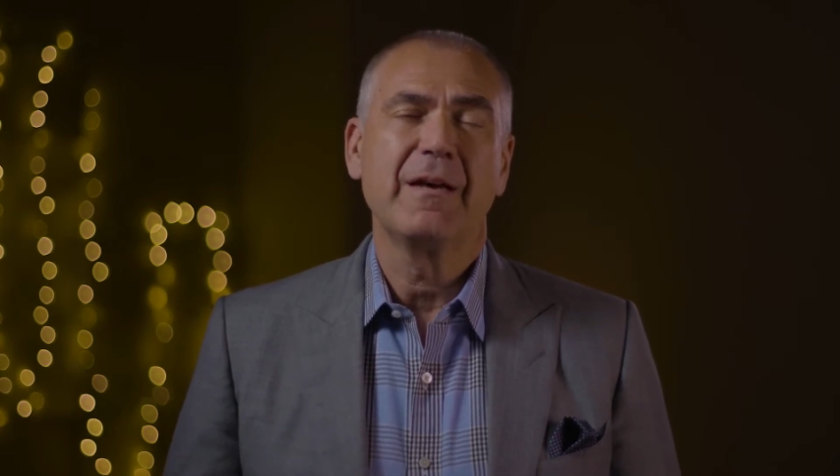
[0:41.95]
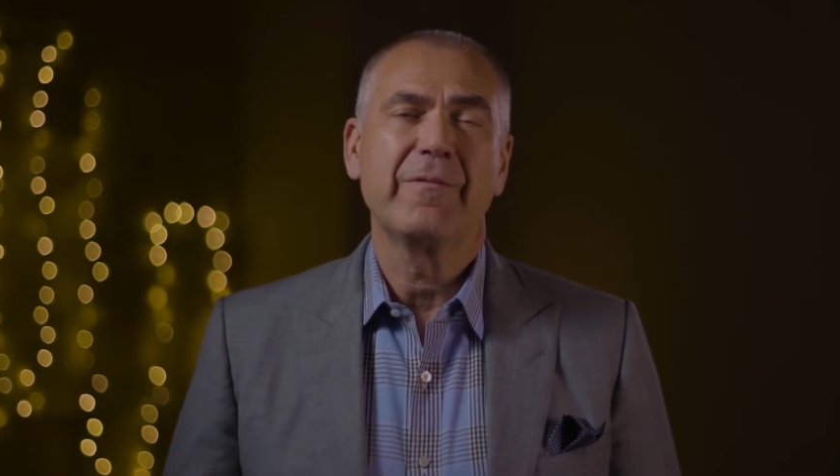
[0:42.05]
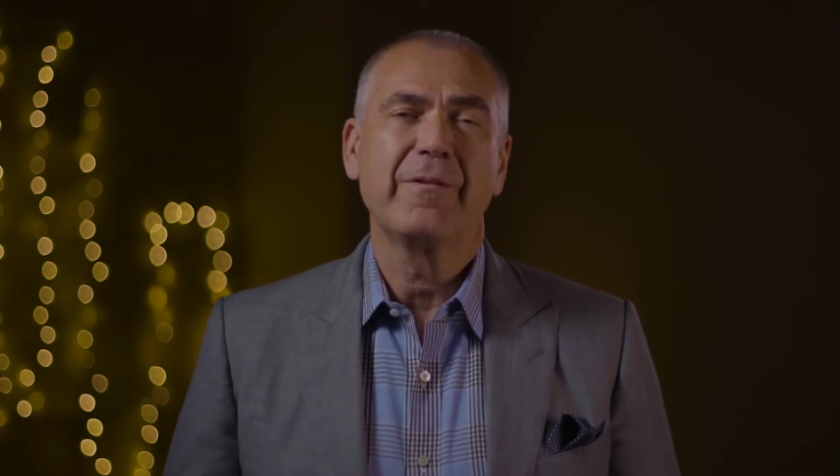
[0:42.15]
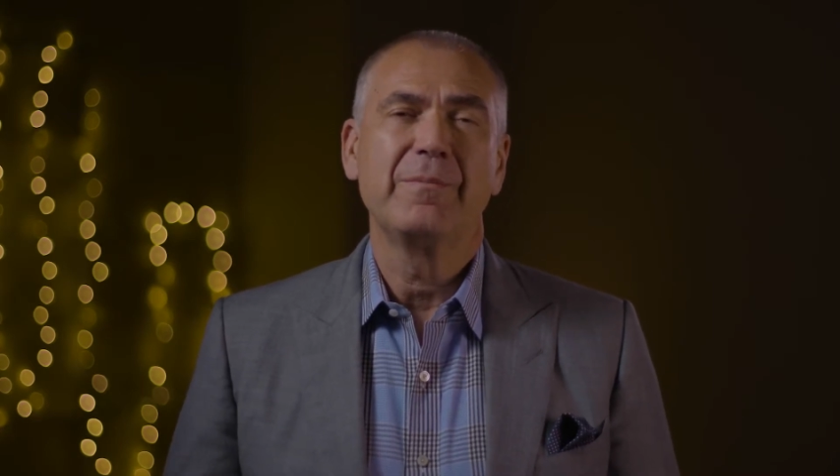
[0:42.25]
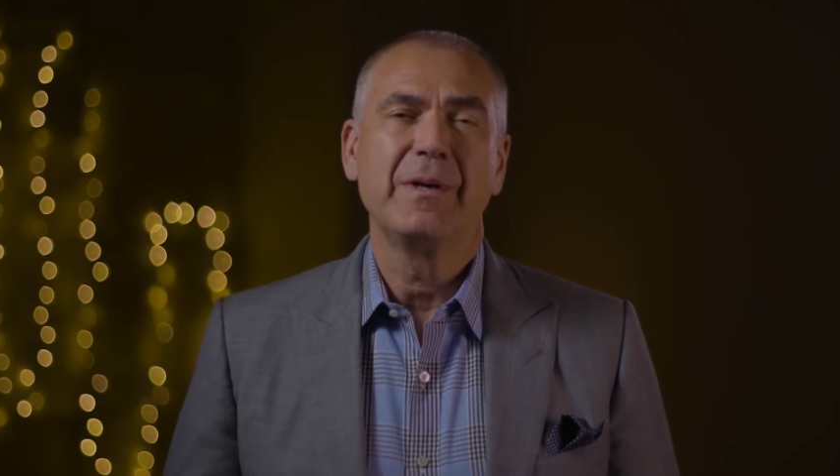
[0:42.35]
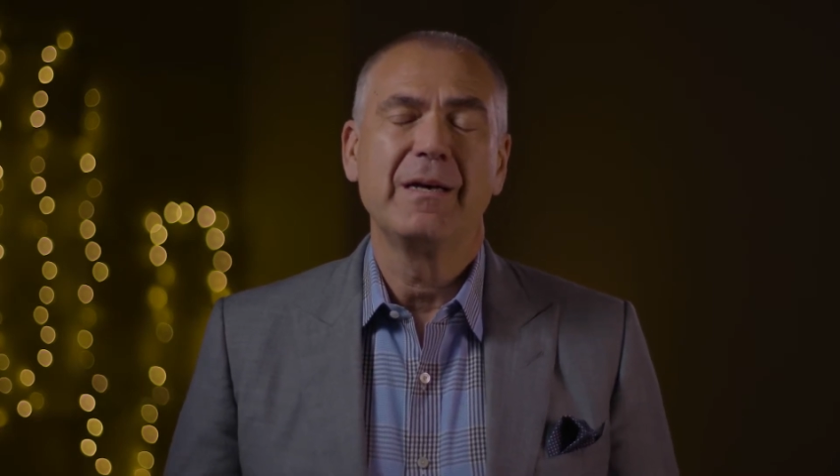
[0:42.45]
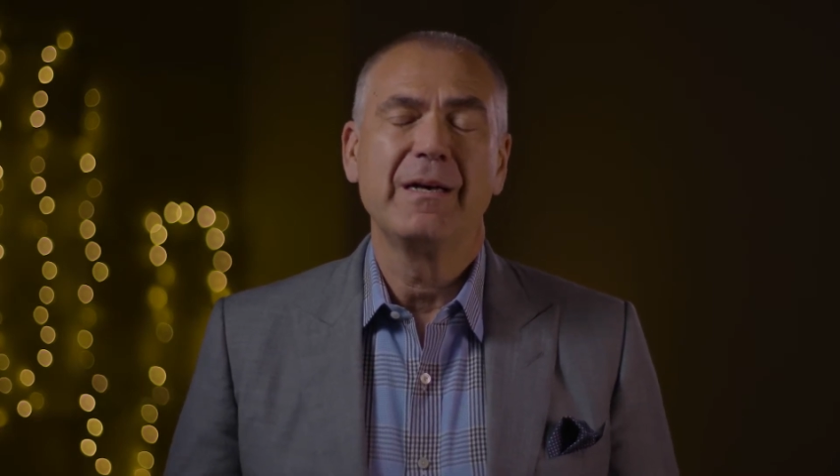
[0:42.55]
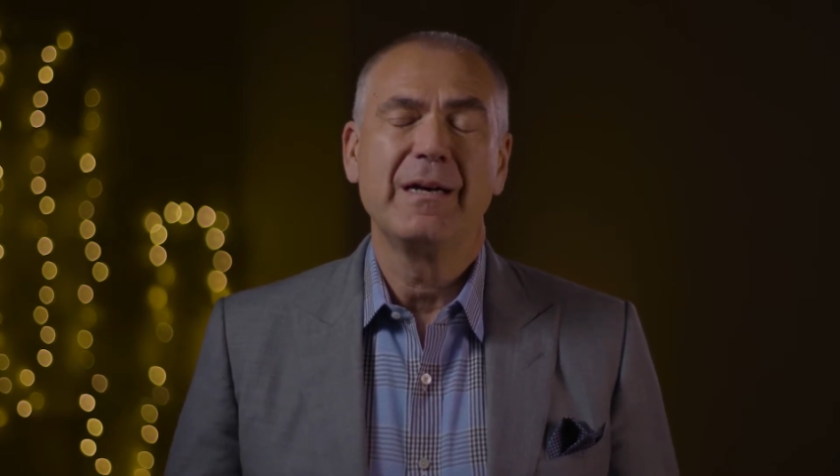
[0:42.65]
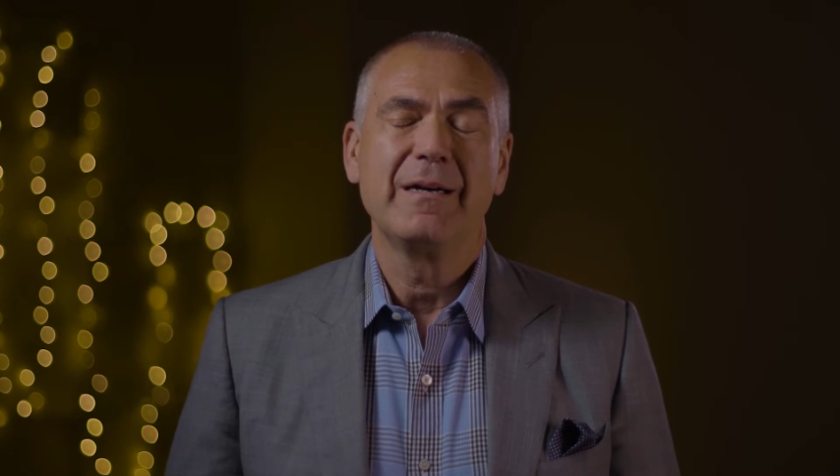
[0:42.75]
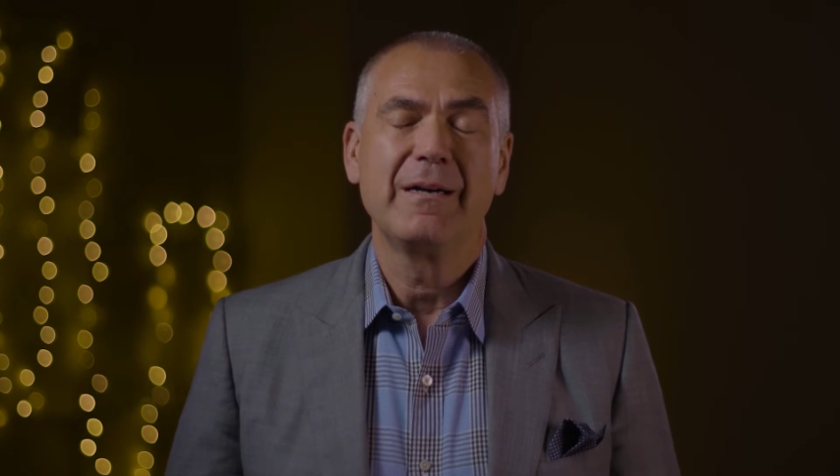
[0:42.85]
from
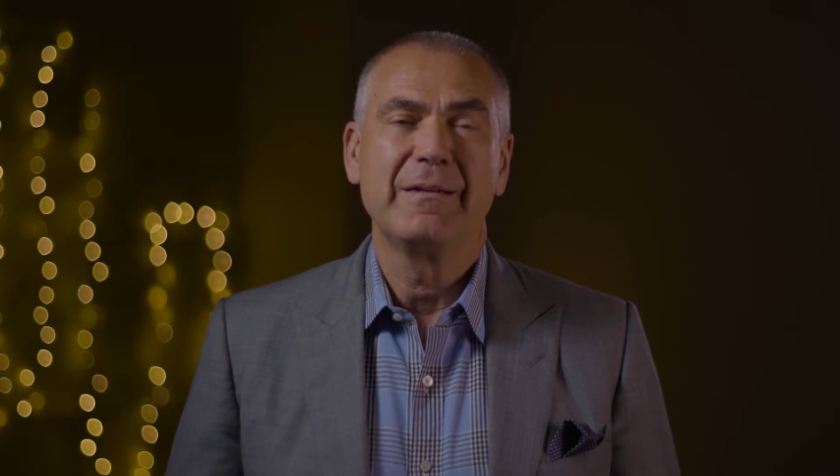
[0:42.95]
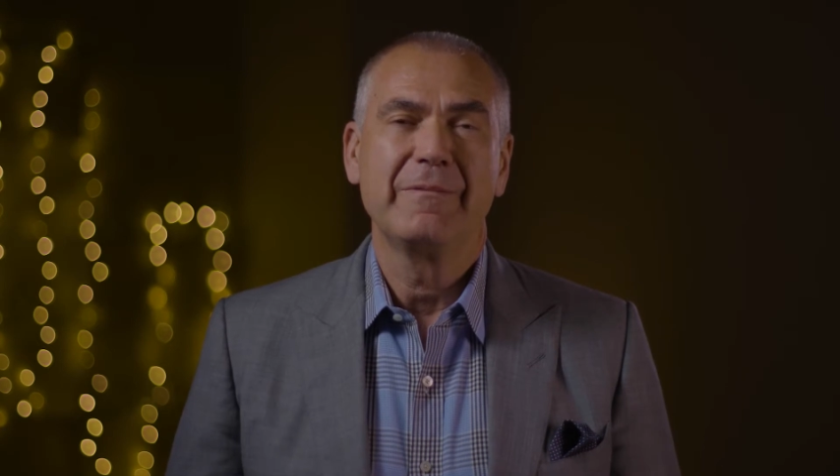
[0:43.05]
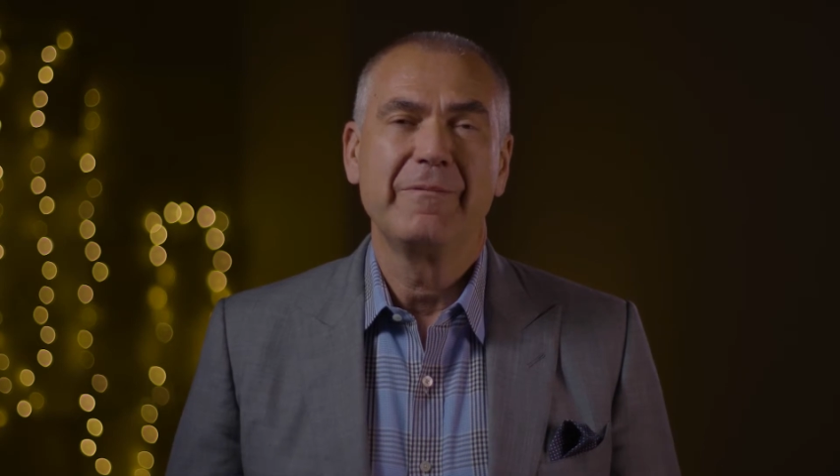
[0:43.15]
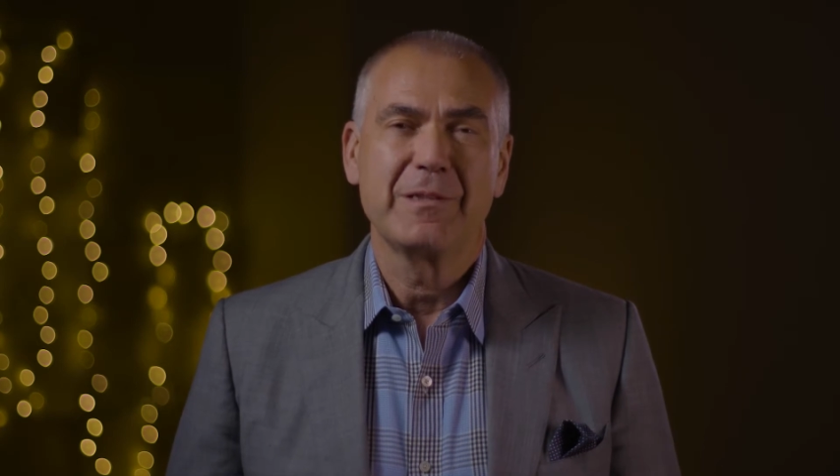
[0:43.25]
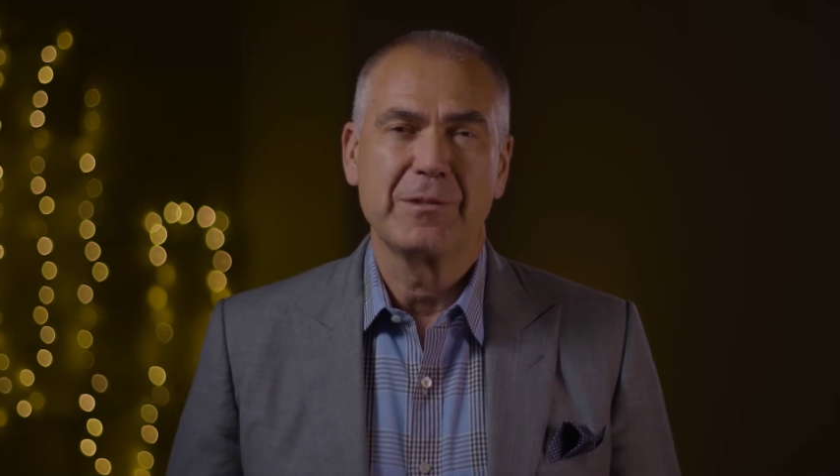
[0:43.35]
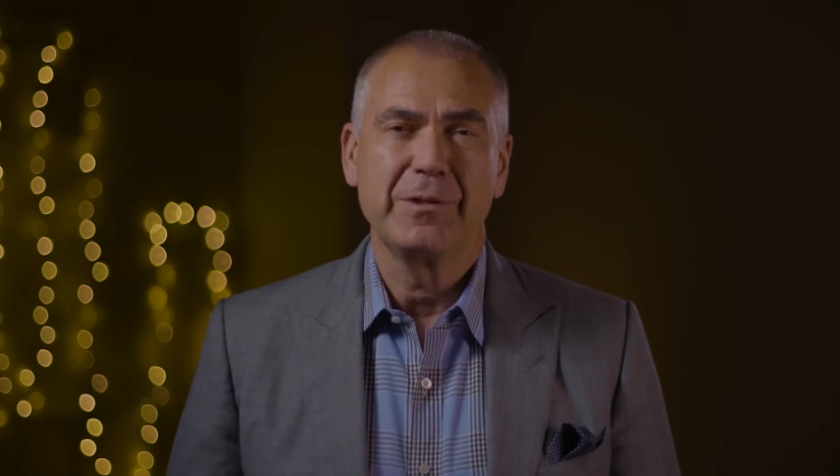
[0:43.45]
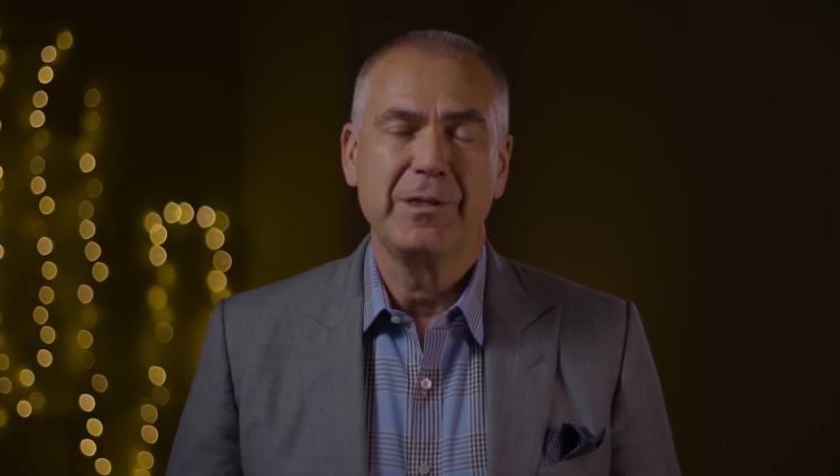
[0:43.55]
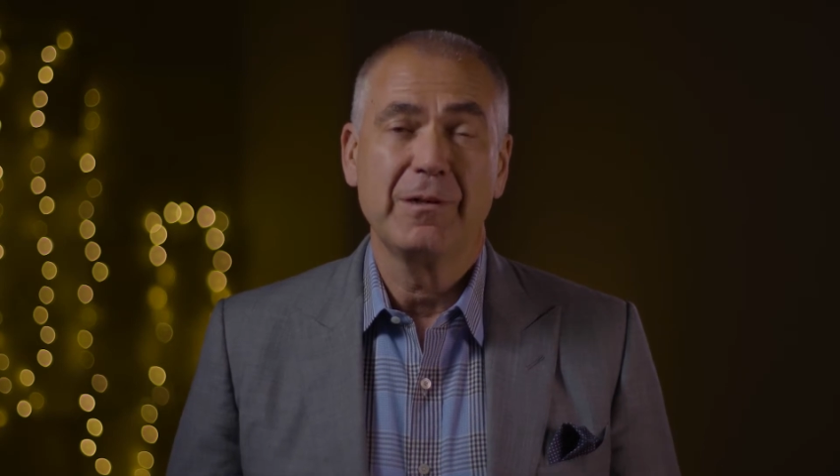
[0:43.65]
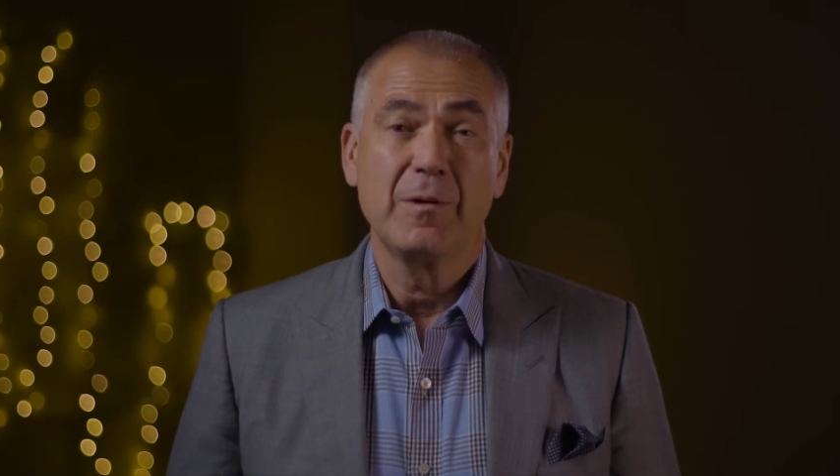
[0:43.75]
our fiscal year.